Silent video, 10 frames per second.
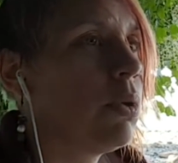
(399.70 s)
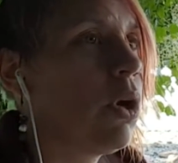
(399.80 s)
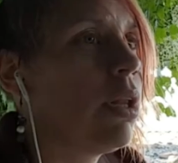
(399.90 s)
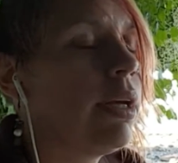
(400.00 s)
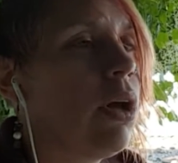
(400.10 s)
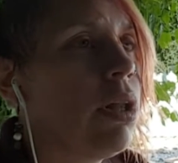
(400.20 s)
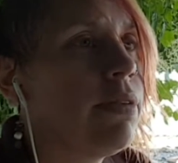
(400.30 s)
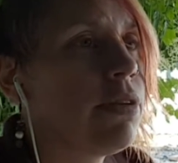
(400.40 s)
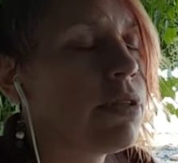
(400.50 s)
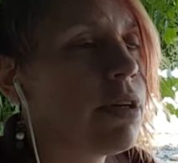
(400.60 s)
calling all
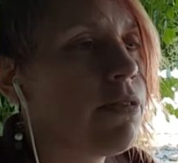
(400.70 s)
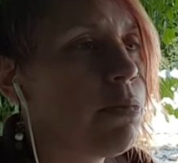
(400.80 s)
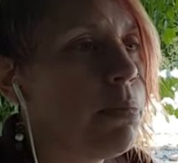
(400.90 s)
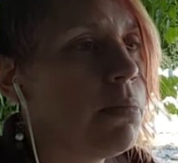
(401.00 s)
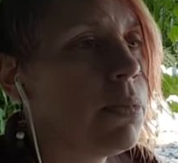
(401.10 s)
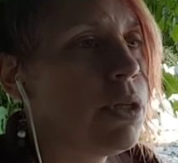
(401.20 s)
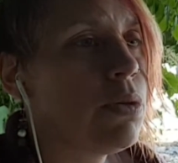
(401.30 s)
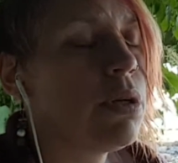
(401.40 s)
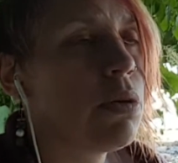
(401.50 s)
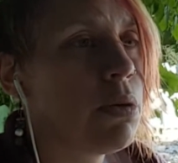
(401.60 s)
of yourself to
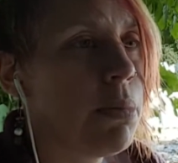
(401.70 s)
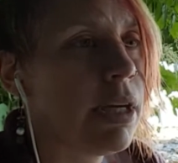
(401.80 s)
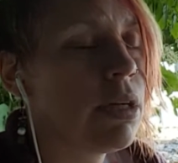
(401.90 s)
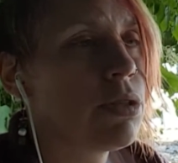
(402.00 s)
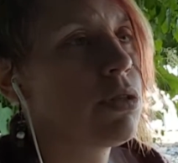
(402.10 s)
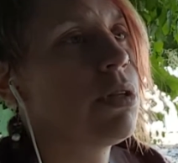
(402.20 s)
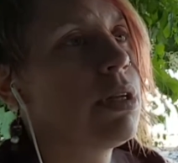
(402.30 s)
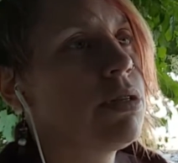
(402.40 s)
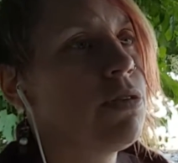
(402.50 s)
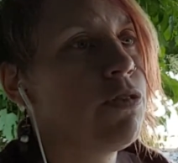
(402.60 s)
you and making sure
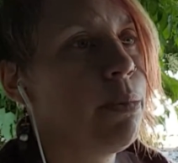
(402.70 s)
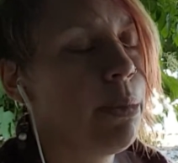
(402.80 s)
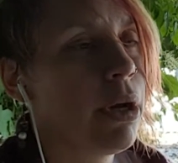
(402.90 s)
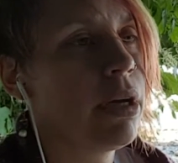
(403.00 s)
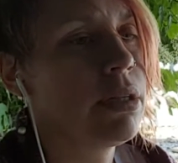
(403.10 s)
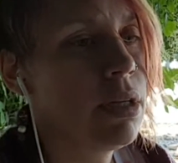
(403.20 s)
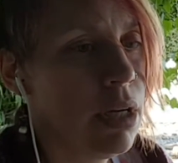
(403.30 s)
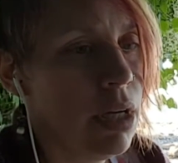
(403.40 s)
that you've brought,